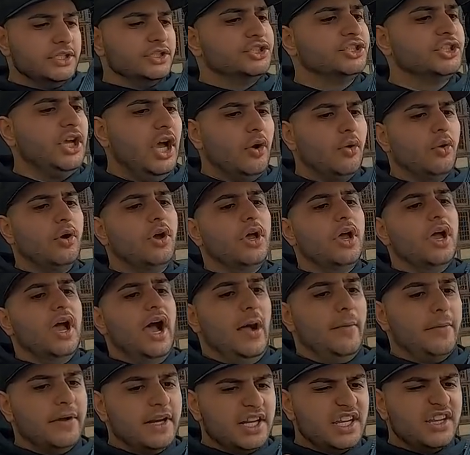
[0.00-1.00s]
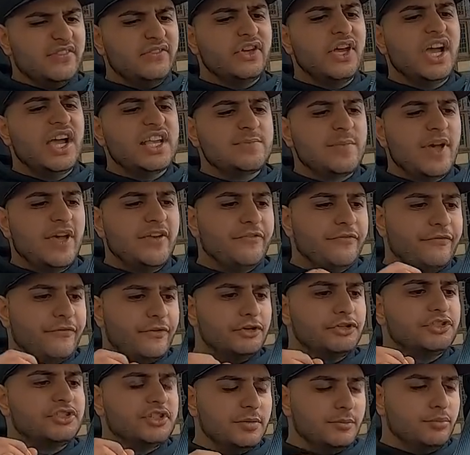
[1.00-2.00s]
so, I'm gonna give you guys my
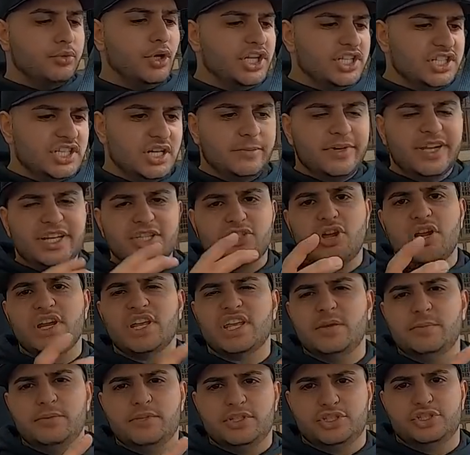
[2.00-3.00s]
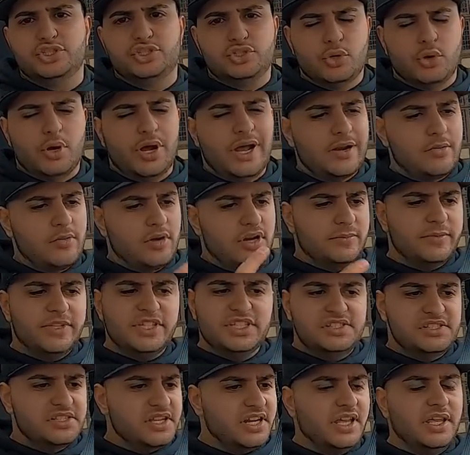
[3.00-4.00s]
first impression. I'm gonna try to keep this short. I don't wanna
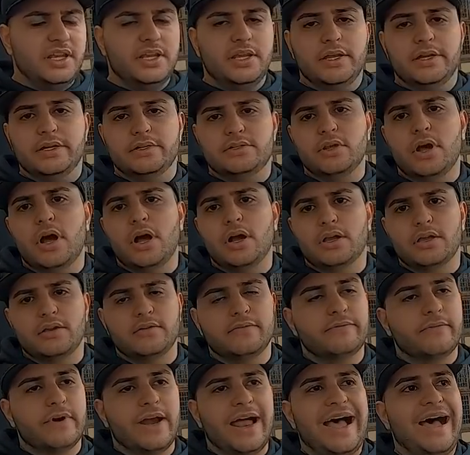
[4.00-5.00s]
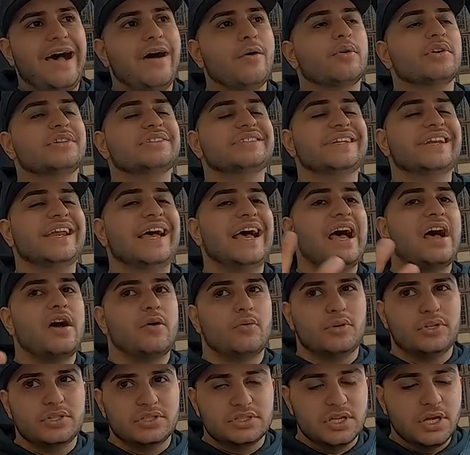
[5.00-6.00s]
be sitting in here talking for hours and
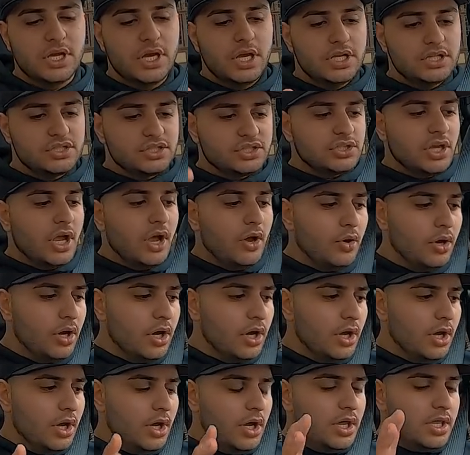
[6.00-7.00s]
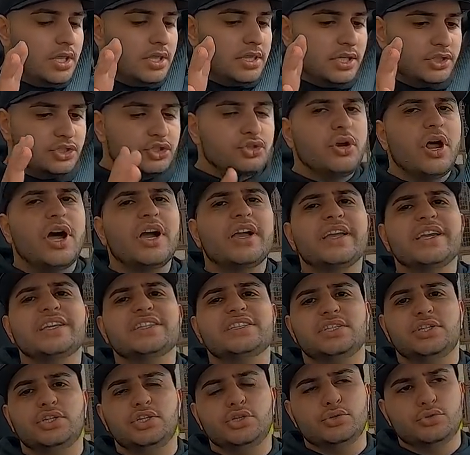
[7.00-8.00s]
hours. So, the truck
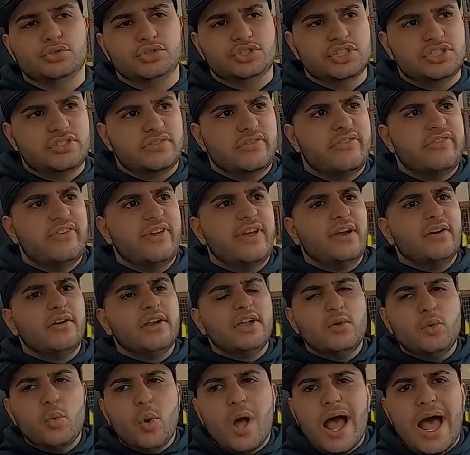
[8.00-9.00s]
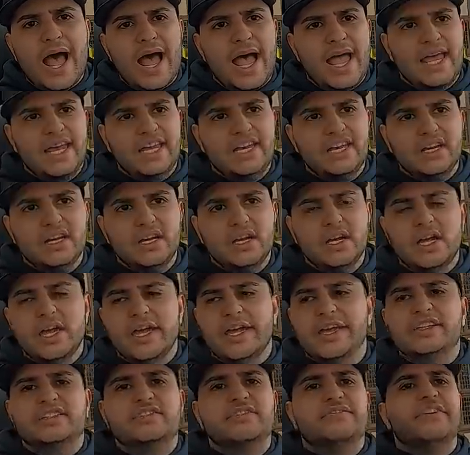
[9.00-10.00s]
is huge. It's very wide,
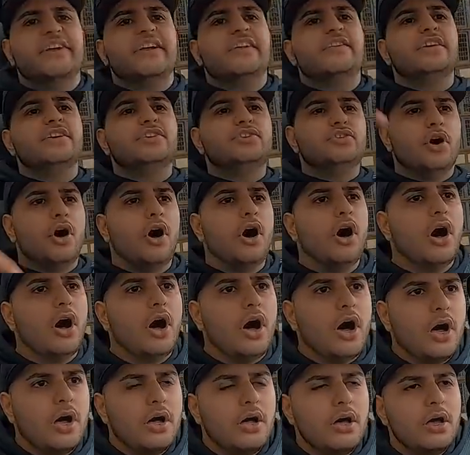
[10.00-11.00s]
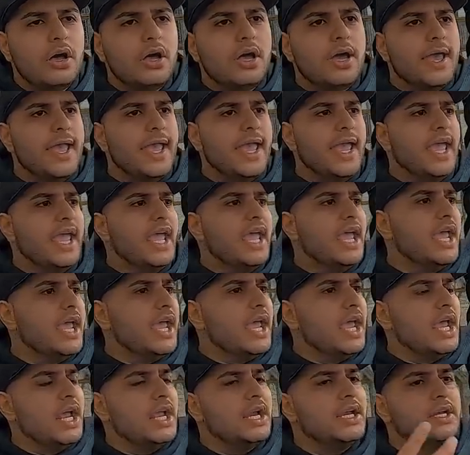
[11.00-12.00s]
it's very tall,
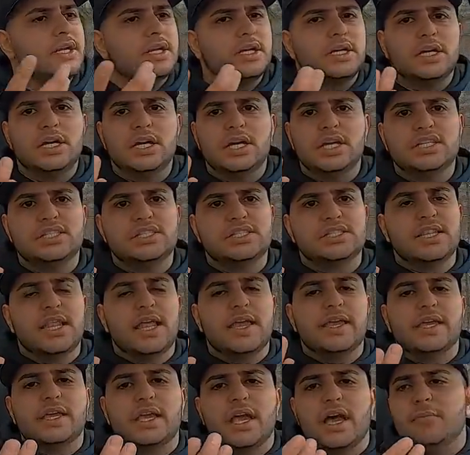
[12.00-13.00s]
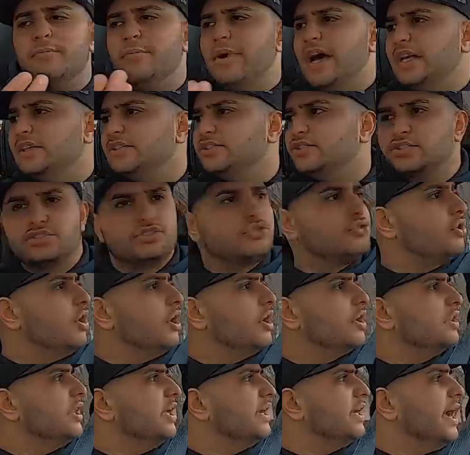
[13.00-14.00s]
and it's like a monster
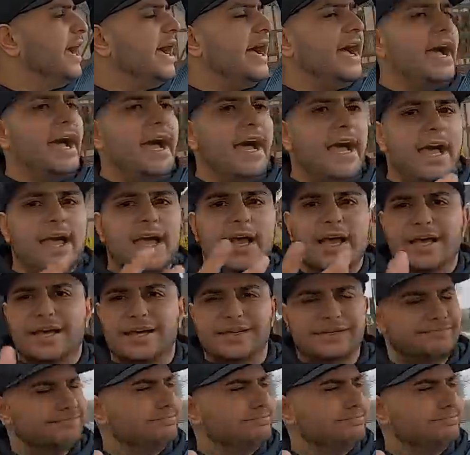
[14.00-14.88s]
truck. Like, I, I, I